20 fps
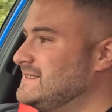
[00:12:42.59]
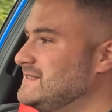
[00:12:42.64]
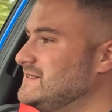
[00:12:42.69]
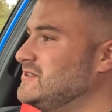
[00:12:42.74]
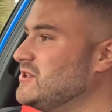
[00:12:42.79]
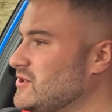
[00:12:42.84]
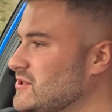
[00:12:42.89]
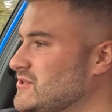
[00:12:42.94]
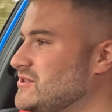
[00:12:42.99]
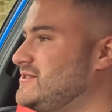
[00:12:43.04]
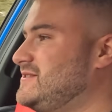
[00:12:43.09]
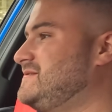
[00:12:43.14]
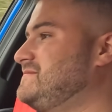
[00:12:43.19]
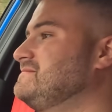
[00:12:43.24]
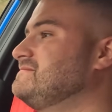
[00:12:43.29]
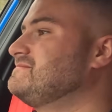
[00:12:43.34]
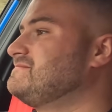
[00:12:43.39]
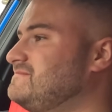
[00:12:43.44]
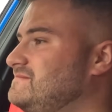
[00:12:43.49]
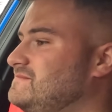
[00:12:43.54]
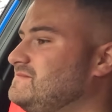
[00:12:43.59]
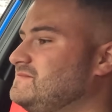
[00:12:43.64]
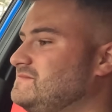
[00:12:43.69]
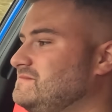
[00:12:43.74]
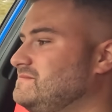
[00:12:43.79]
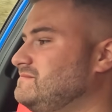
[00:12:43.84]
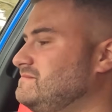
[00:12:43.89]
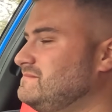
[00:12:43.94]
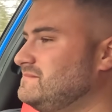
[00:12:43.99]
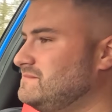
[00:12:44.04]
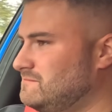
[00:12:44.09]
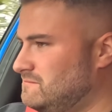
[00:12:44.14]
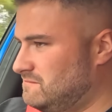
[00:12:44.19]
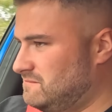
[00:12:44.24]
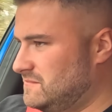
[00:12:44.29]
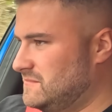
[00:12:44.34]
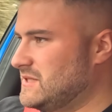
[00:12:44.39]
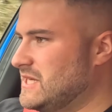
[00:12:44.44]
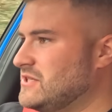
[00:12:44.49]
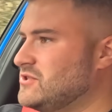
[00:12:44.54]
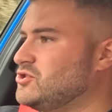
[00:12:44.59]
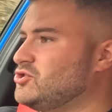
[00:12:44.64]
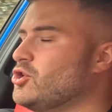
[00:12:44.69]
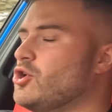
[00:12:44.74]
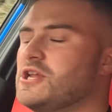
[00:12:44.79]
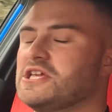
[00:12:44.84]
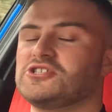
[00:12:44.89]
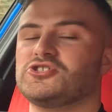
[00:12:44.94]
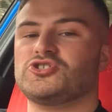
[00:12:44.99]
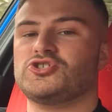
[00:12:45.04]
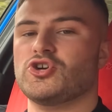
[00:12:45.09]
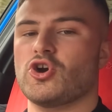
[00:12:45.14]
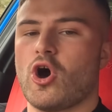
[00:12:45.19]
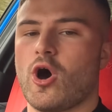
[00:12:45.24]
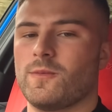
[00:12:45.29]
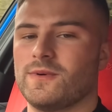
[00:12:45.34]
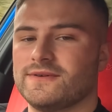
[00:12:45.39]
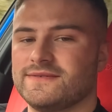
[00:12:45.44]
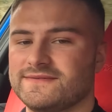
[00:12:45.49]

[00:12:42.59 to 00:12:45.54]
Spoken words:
does. It's done its job.